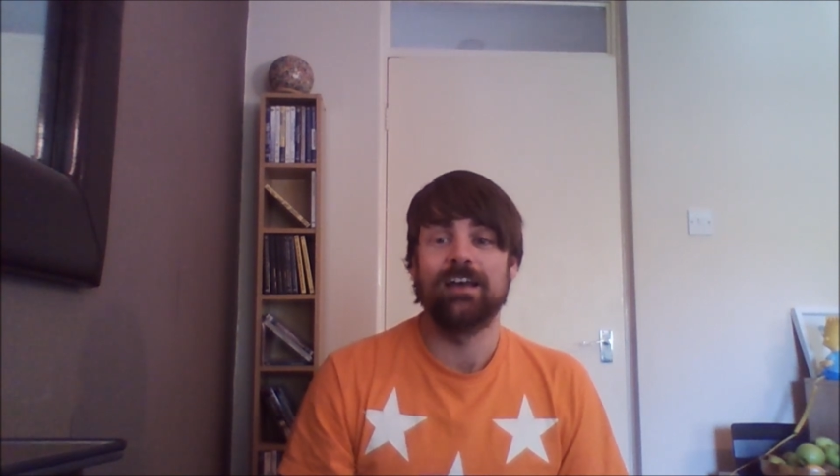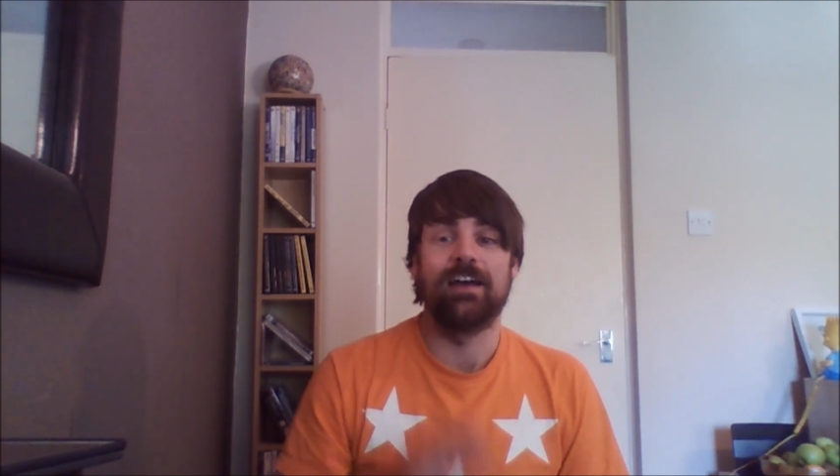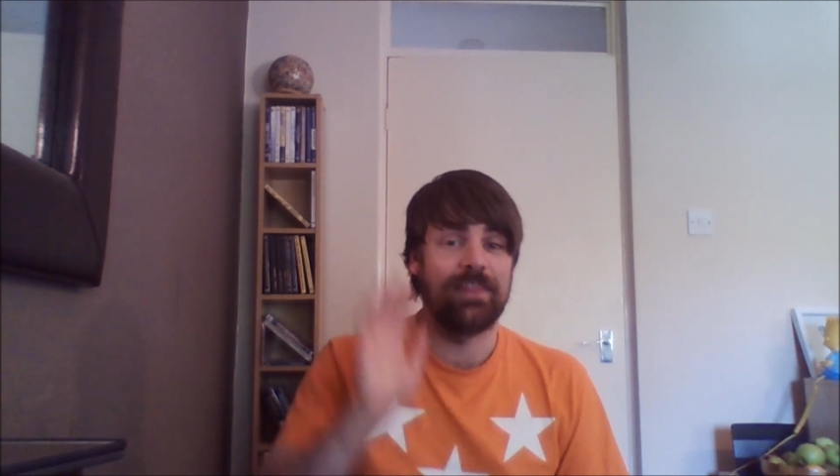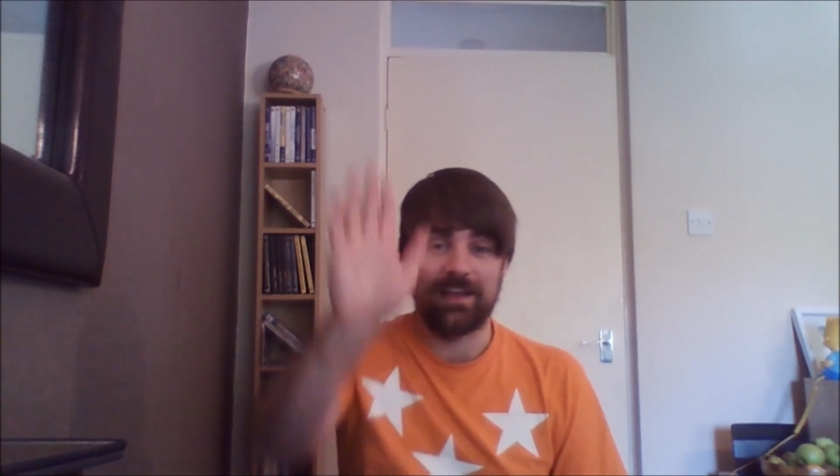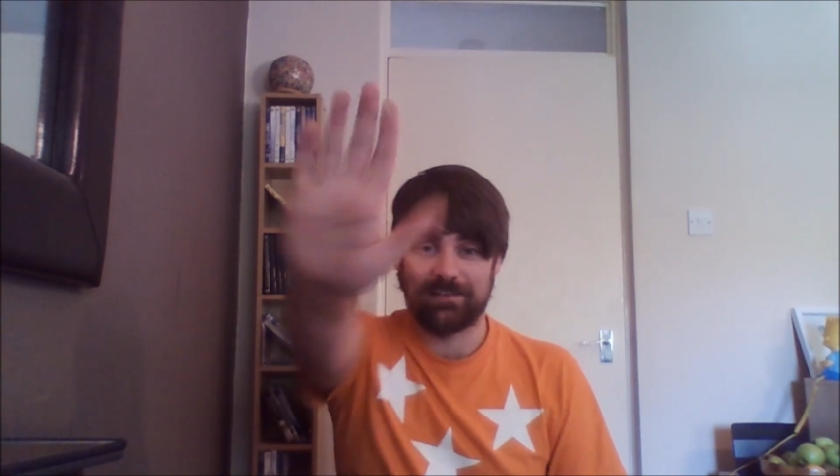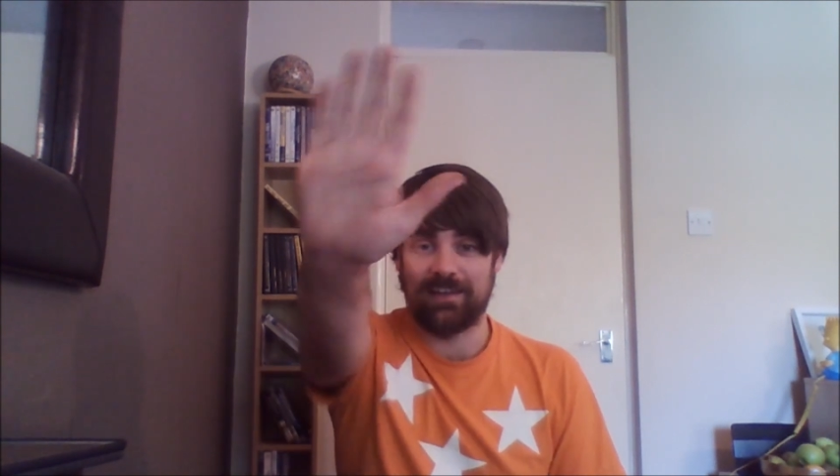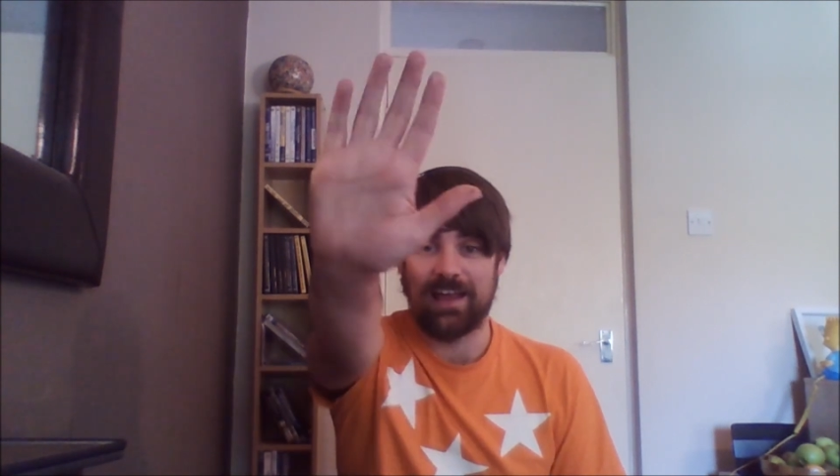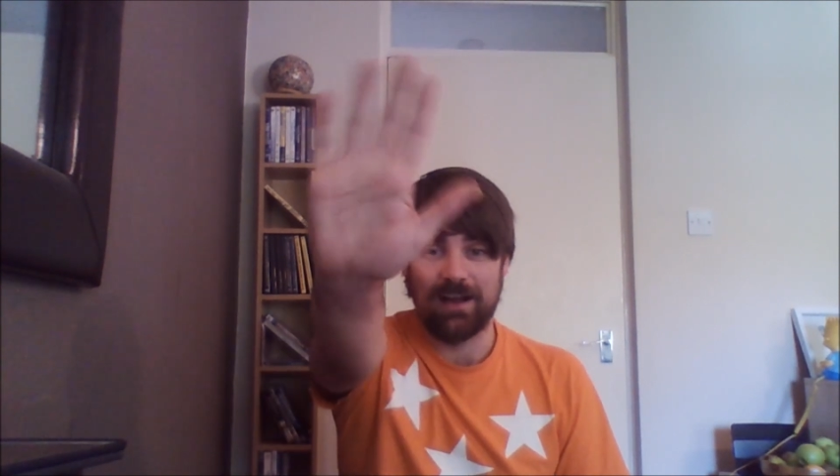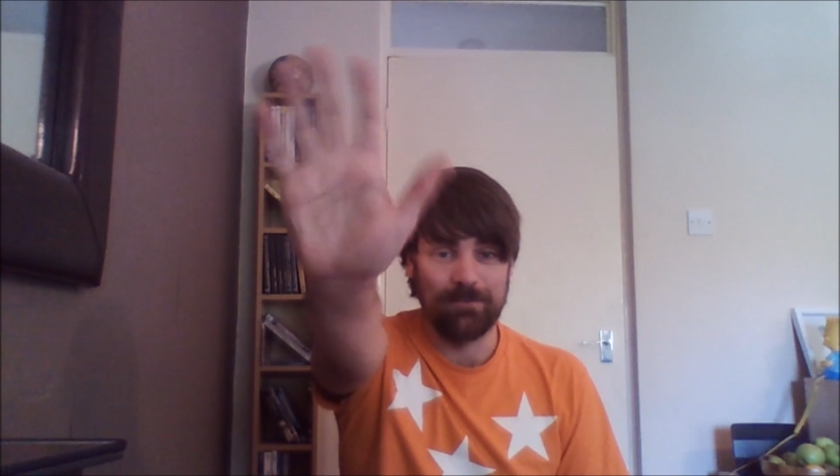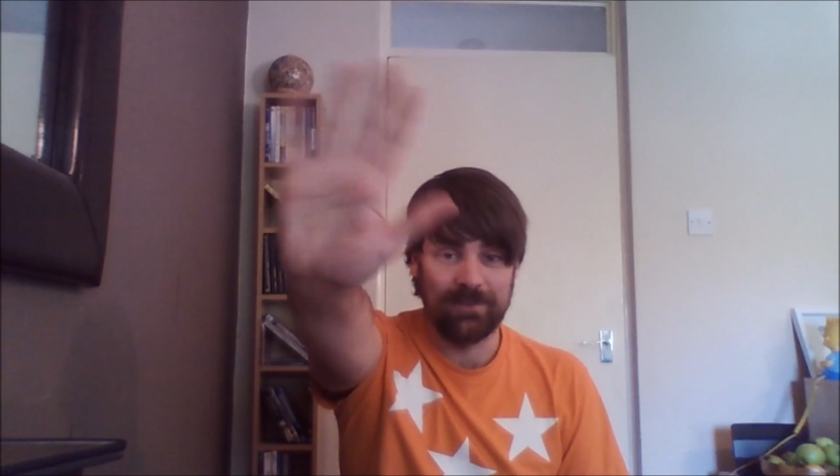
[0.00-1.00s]
And that's
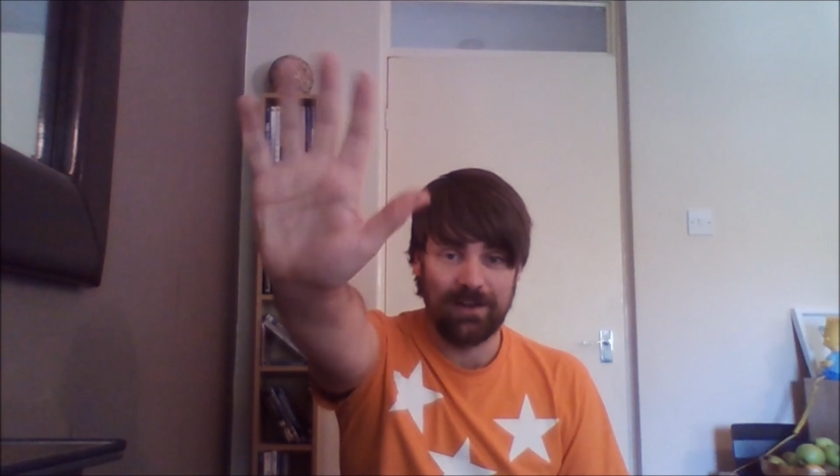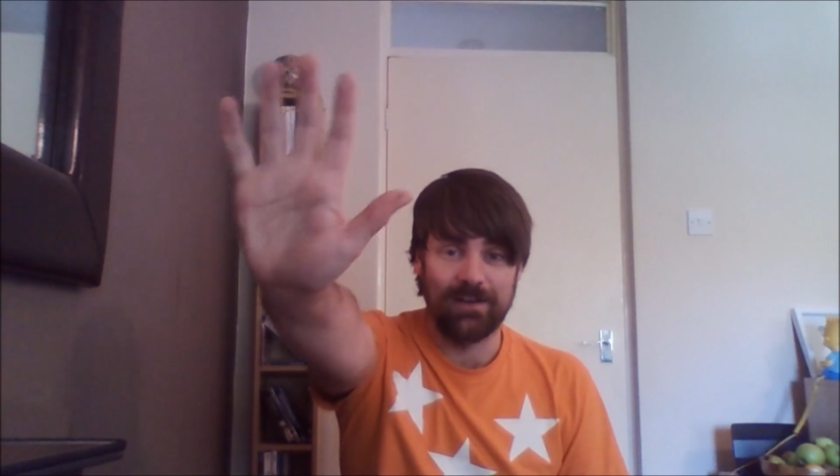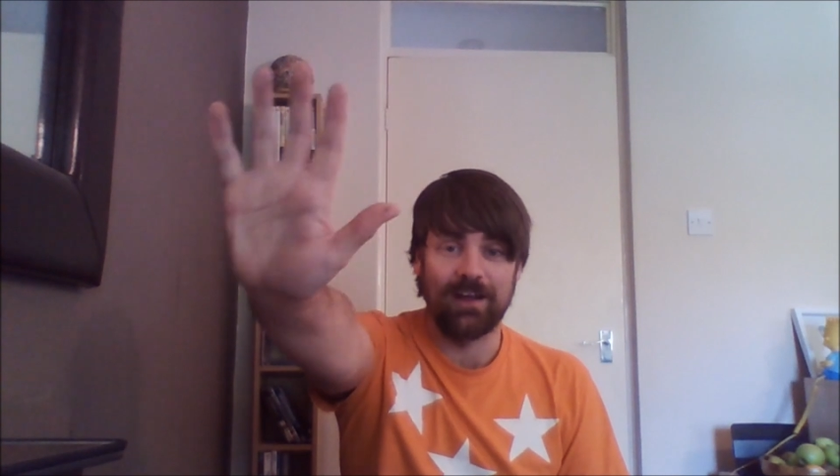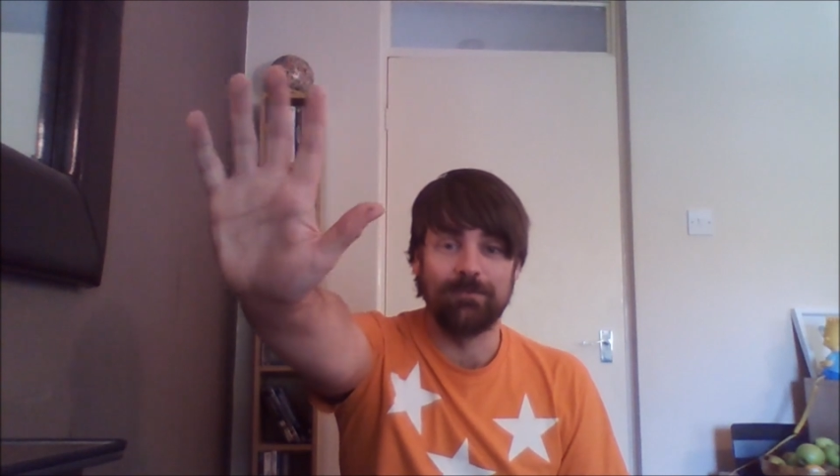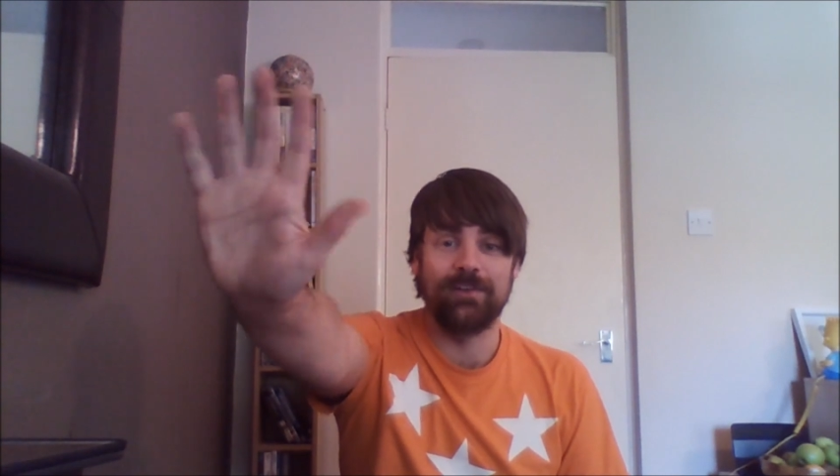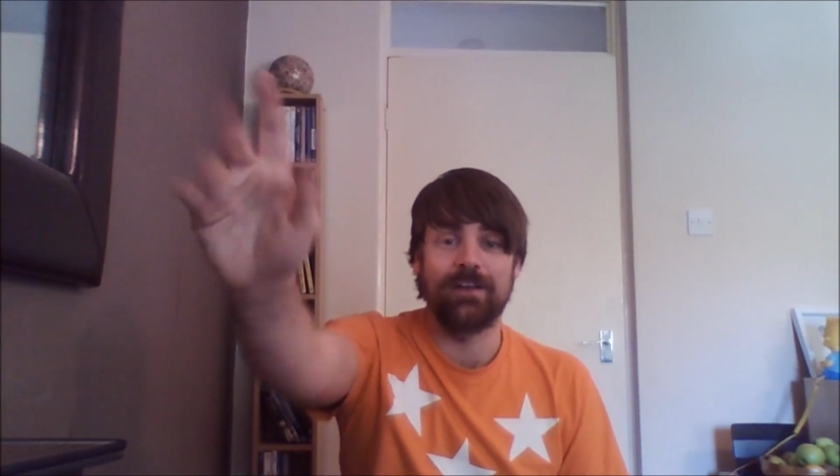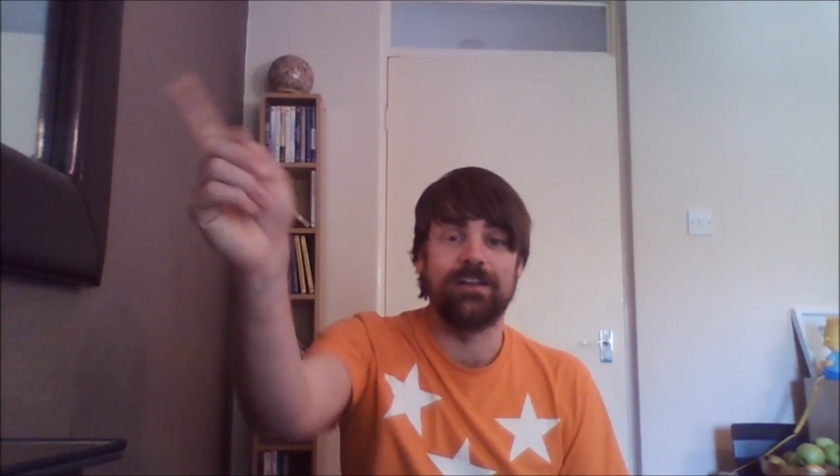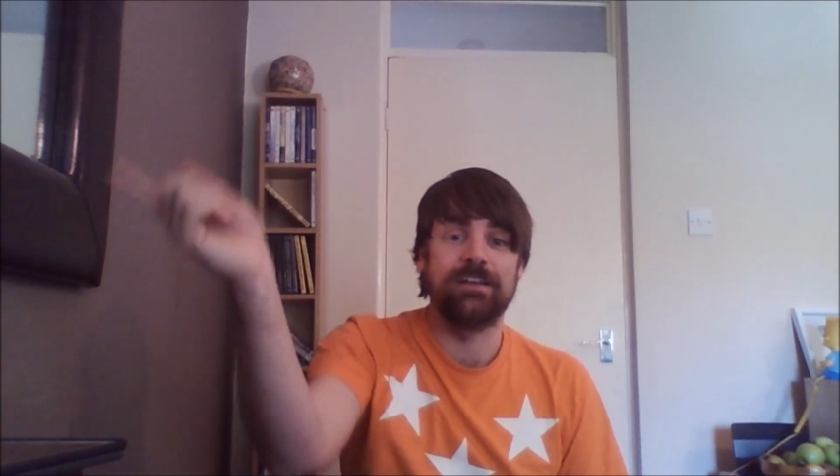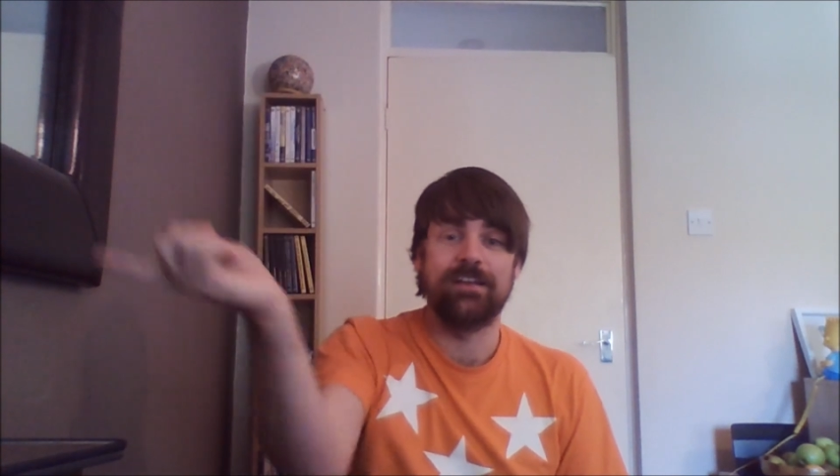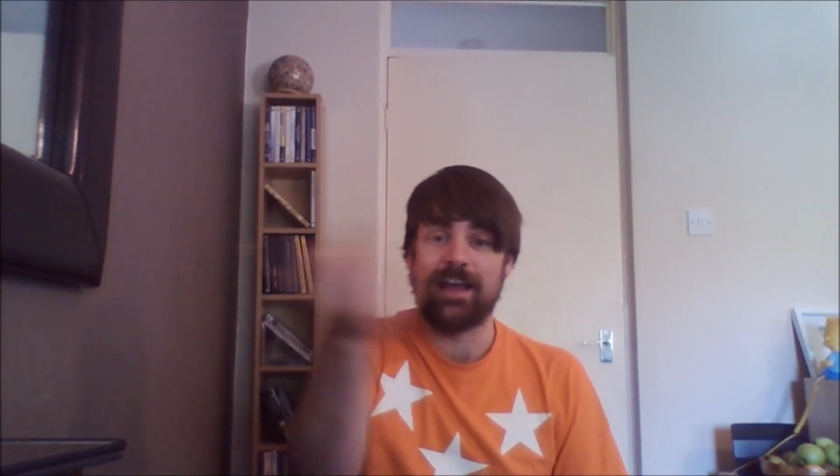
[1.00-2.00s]
it, I'm
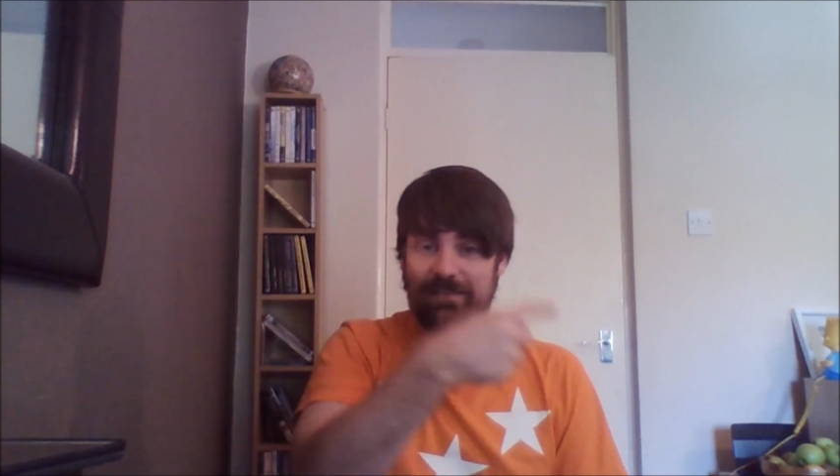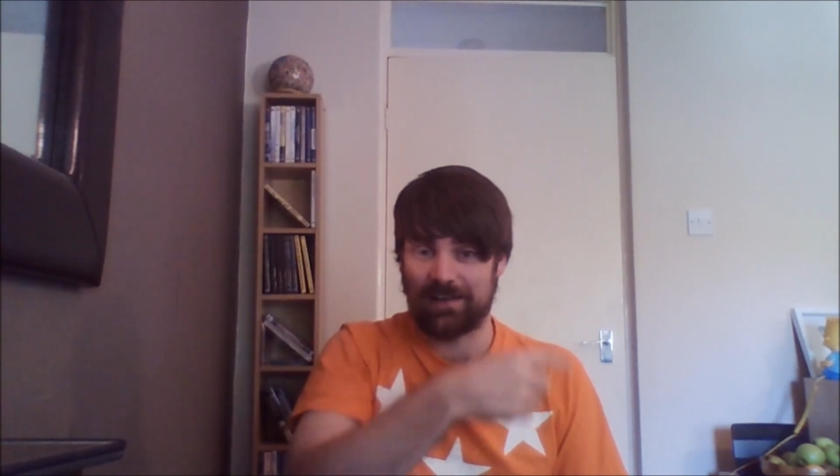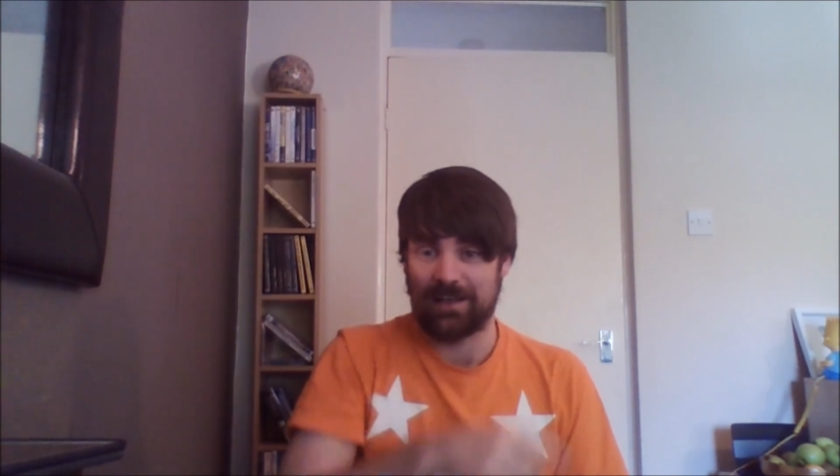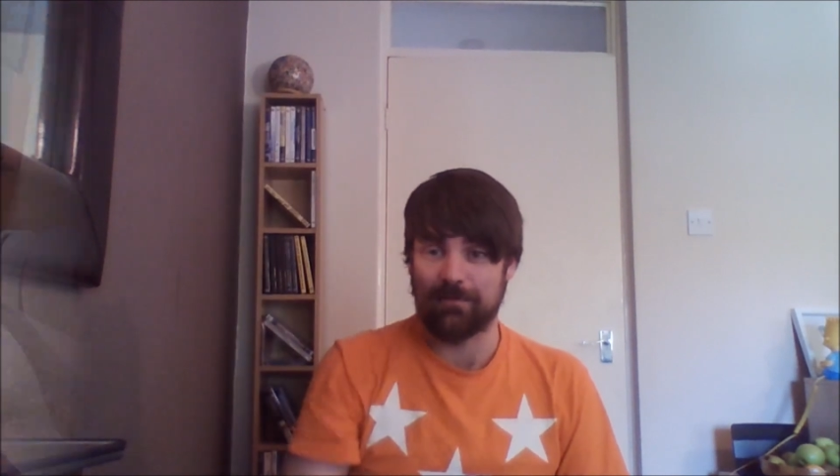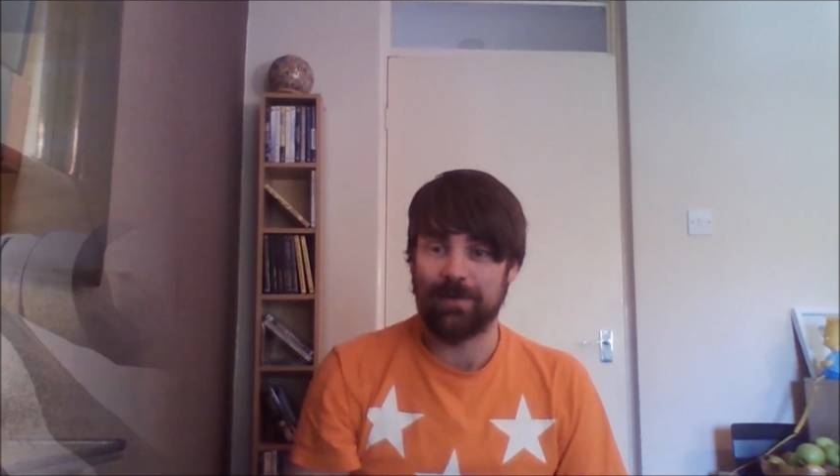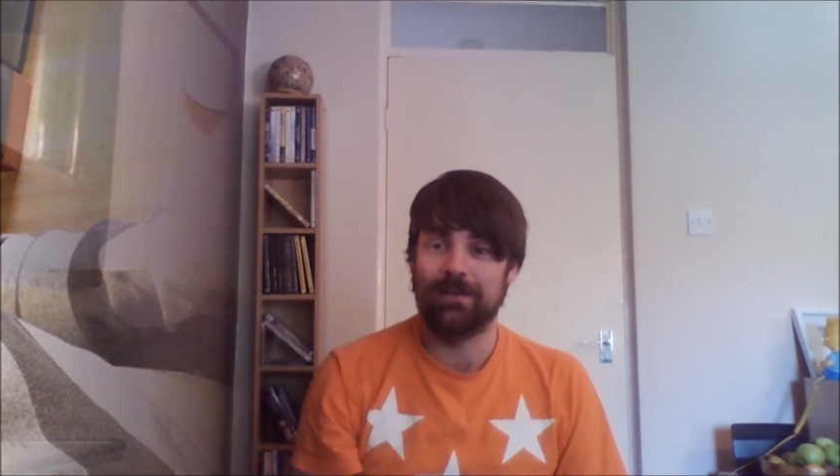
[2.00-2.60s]
done. Next clip.